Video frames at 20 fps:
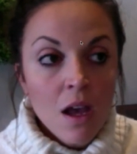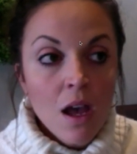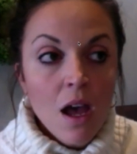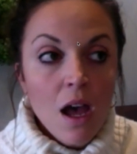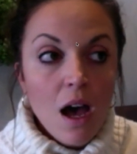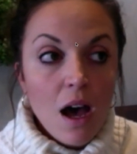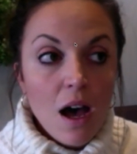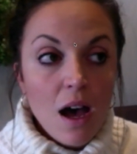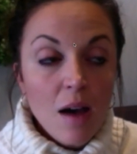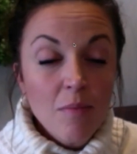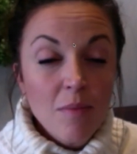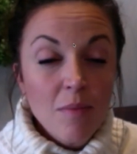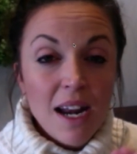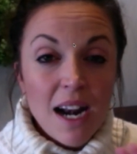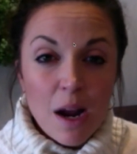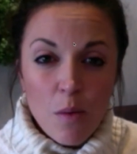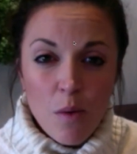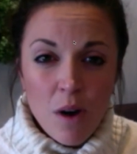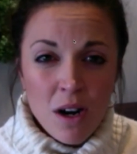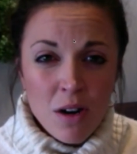And I
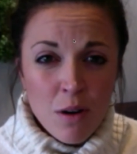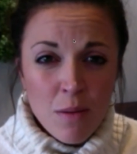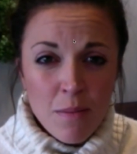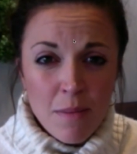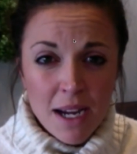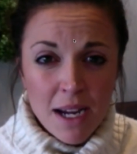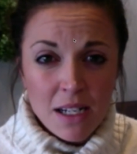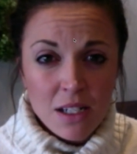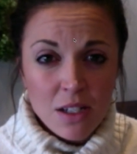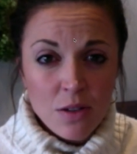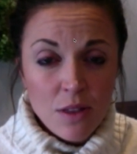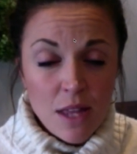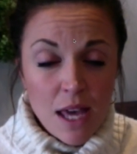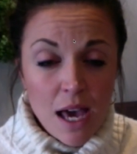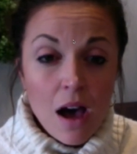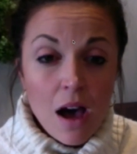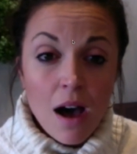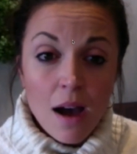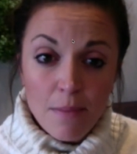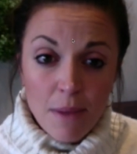want to remind you that
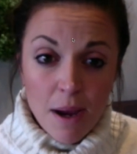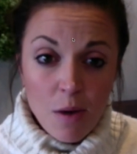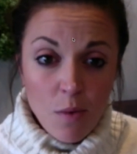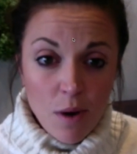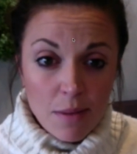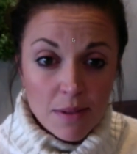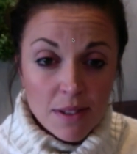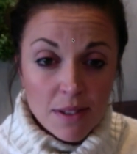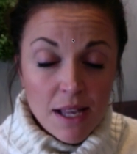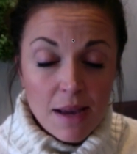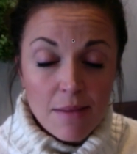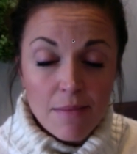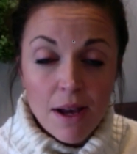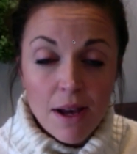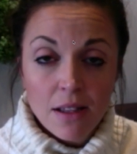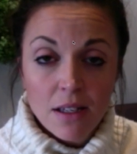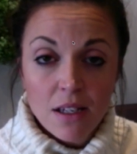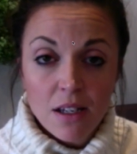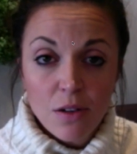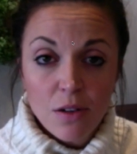on my website,
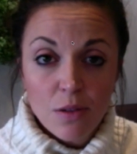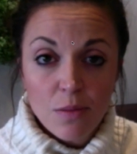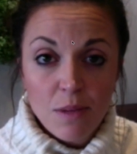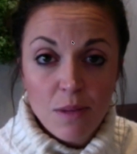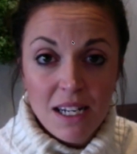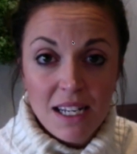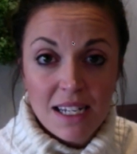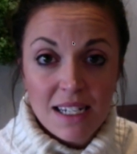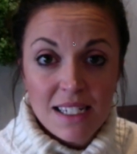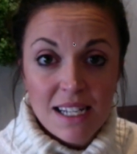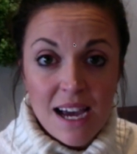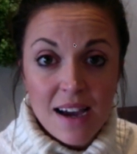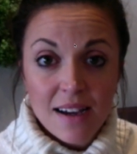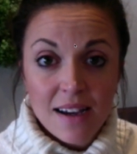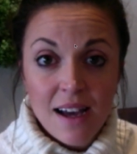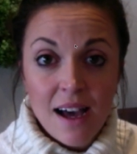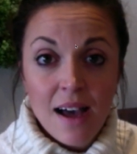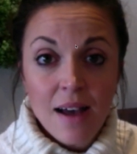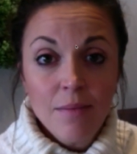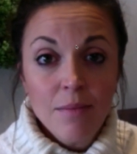
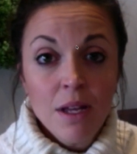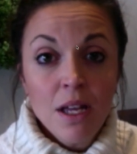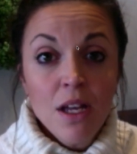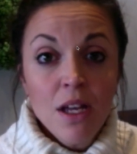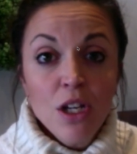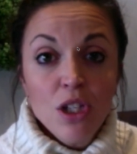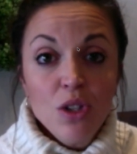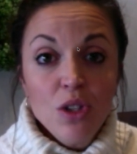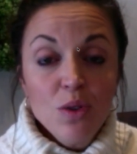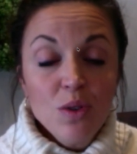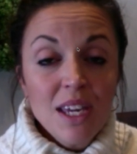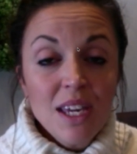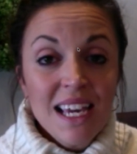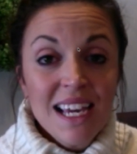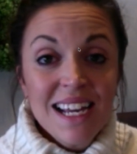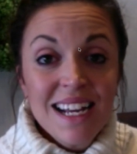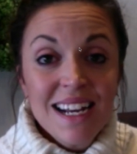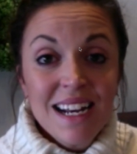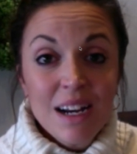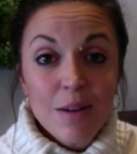mollyknuthmedia.com, you
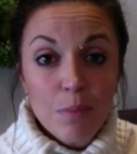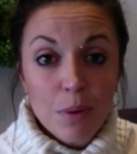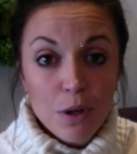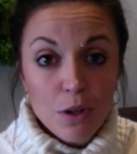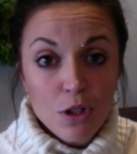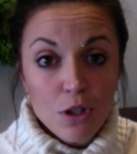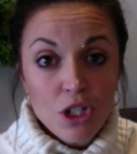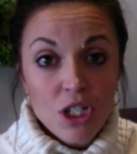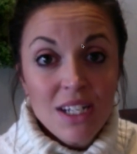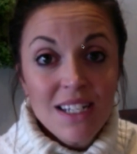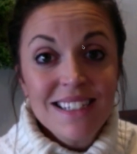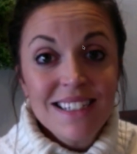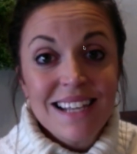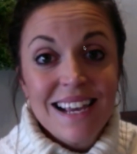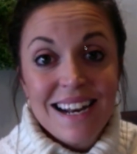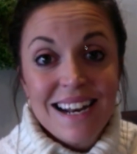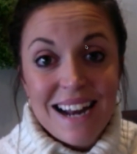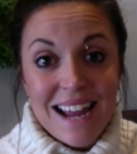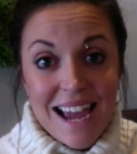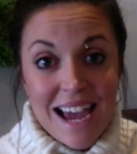can purchase
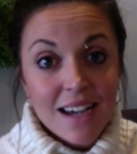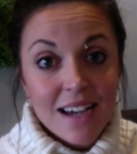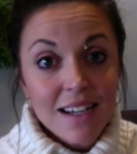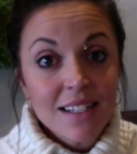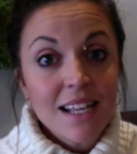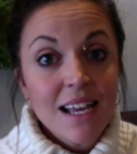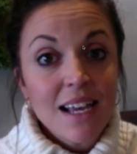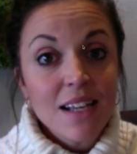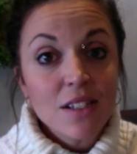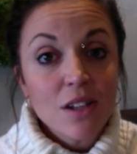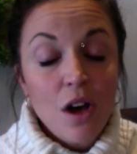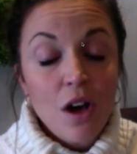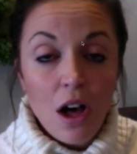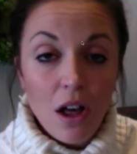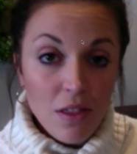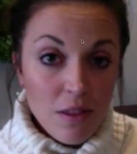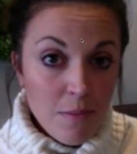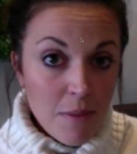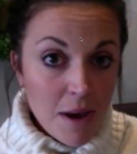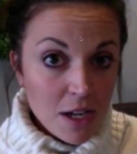and access all
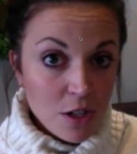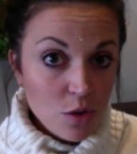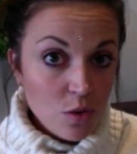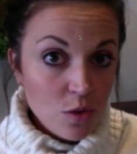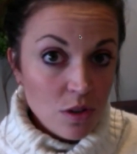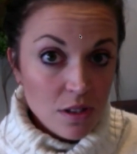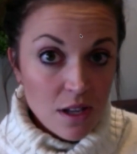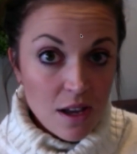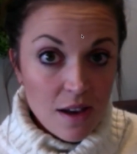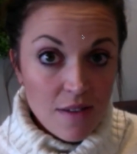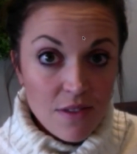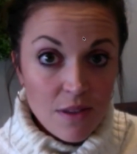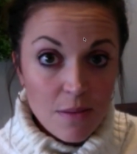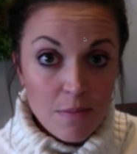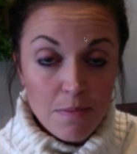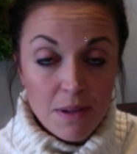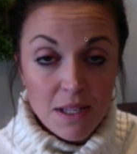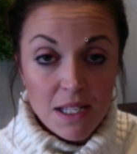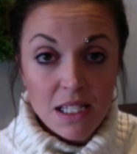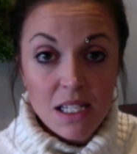the modules of the
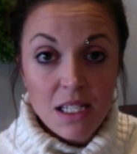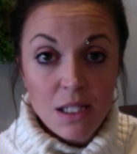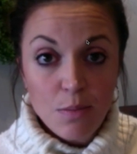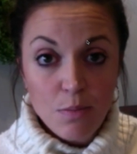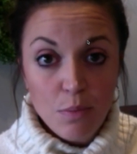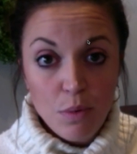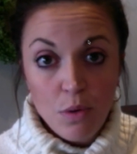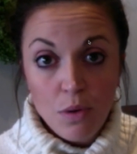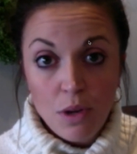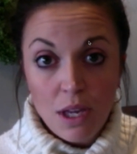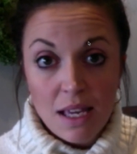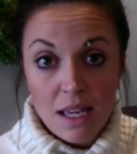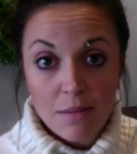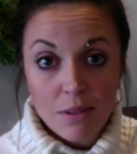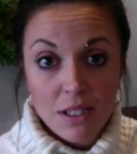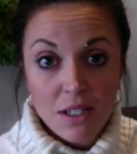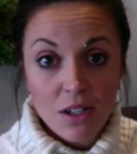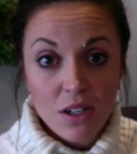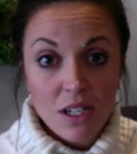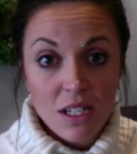Business Bootcamp
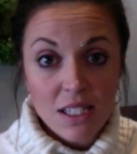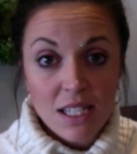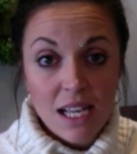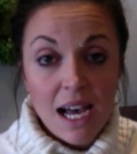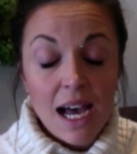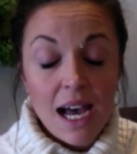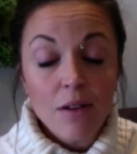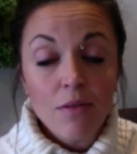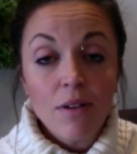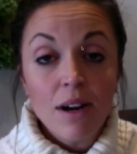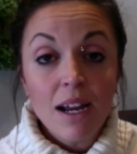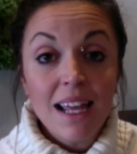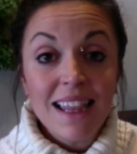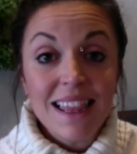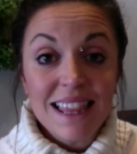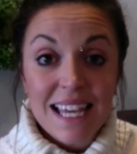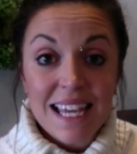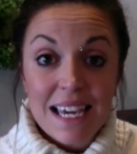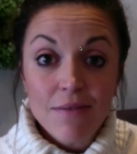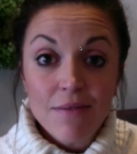series I ran
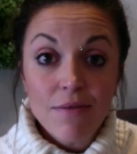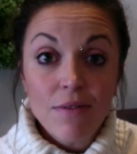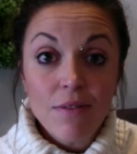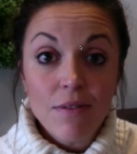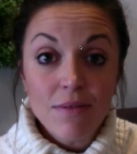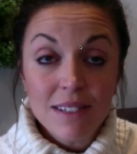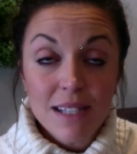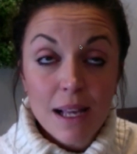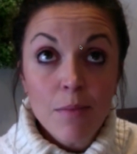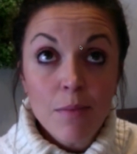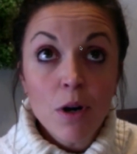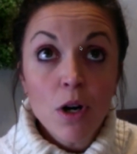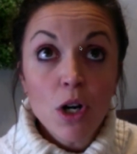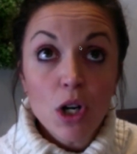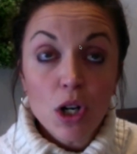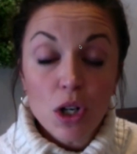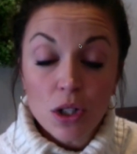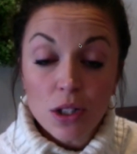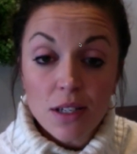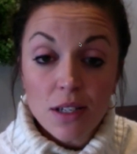late summer,
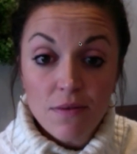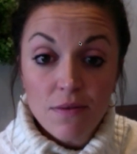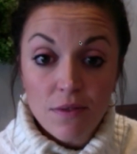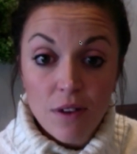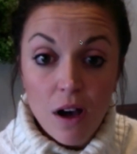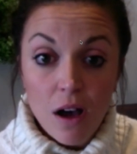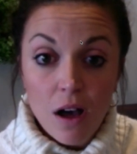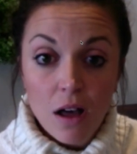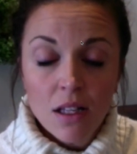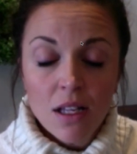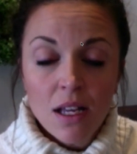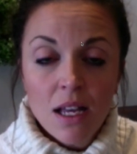early fall.